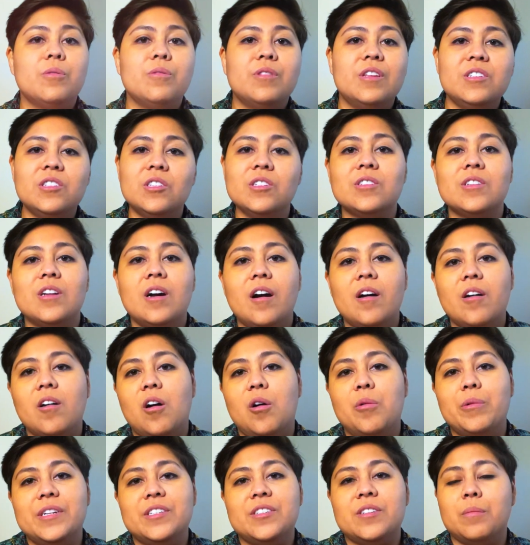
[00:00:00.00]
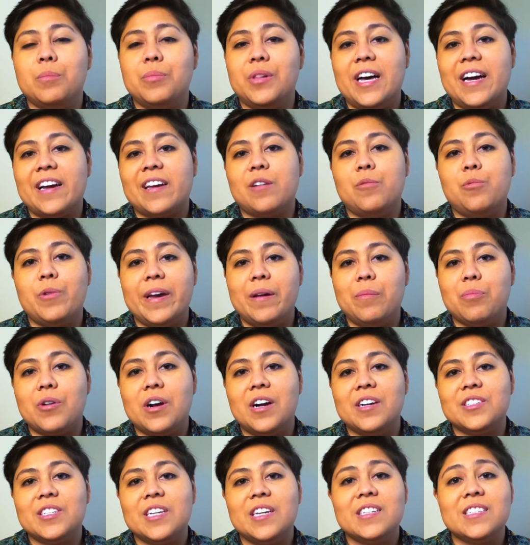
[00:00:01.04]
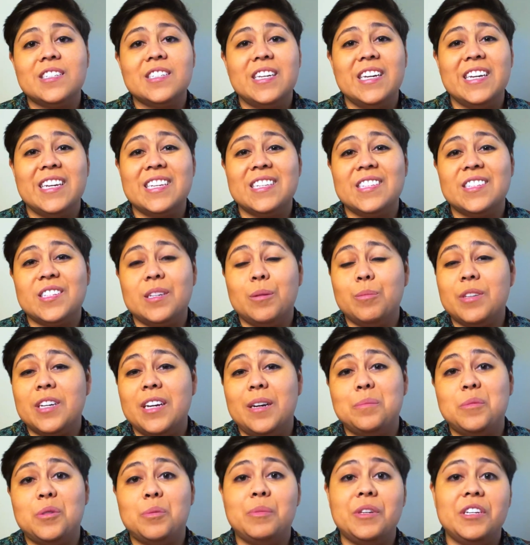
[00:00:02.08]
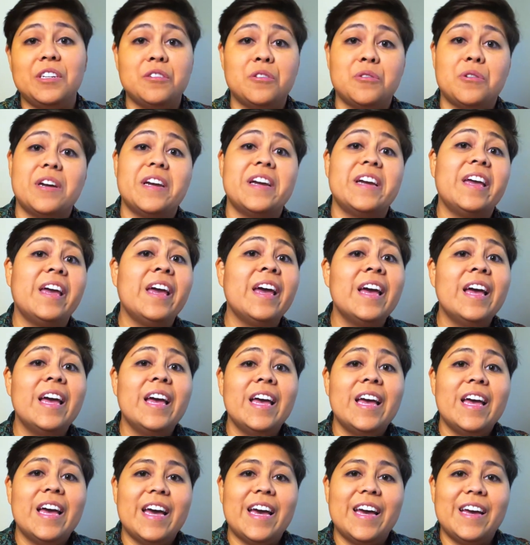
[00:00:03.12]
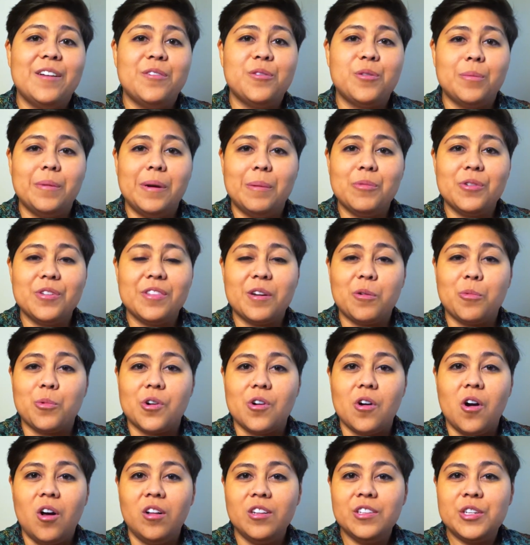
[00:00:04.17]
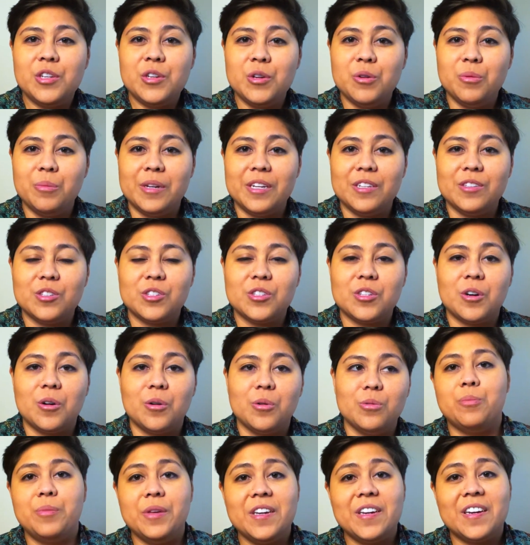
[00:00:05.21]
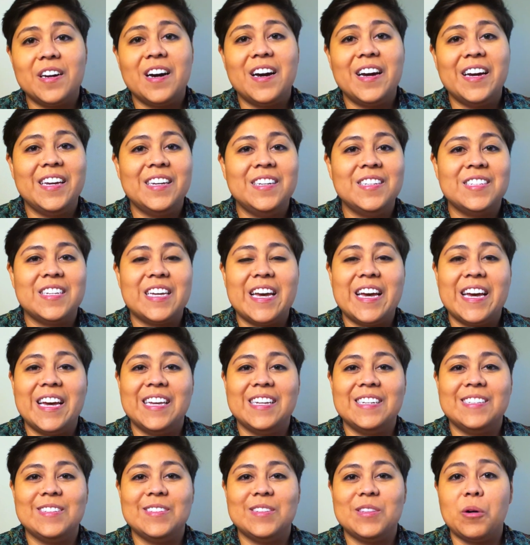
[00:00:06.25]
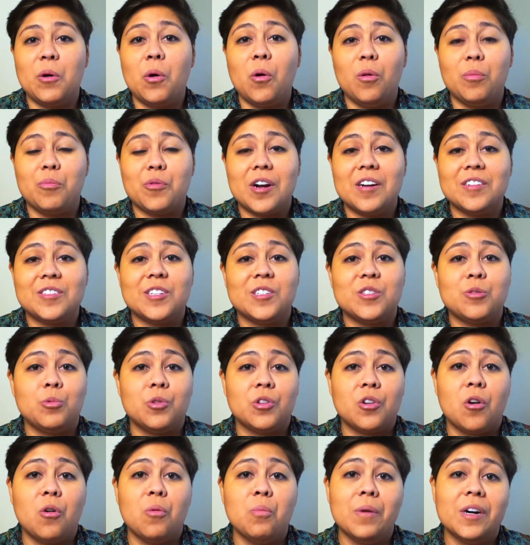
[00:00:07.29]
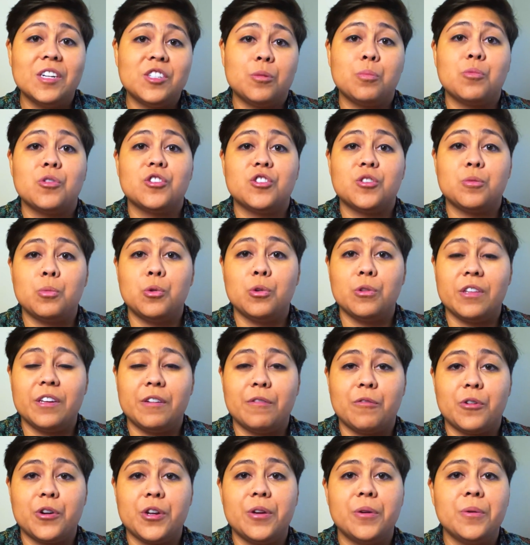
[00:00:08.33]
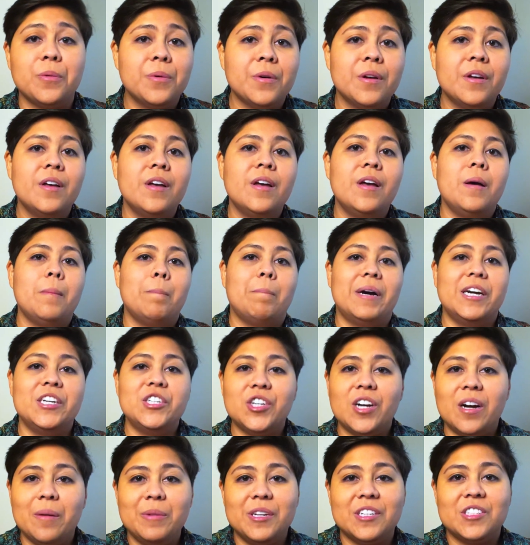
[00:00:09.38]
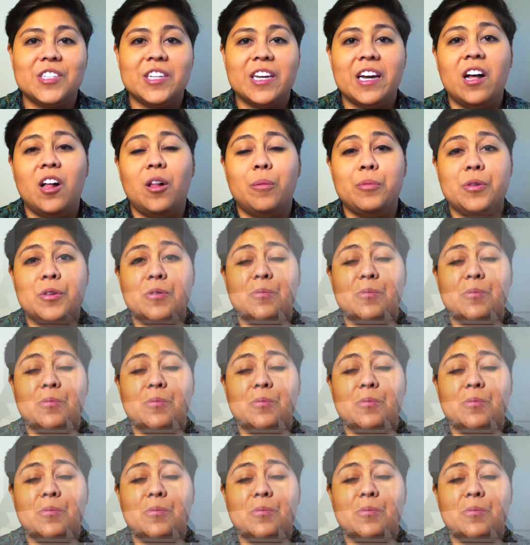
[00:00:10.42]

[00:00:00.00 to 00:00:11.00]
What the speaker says: this is not always a black and white process. It can sometimes be gray. And remember that we're all human, so be kind and the whole process will go much more smoothly for you. My job is to help you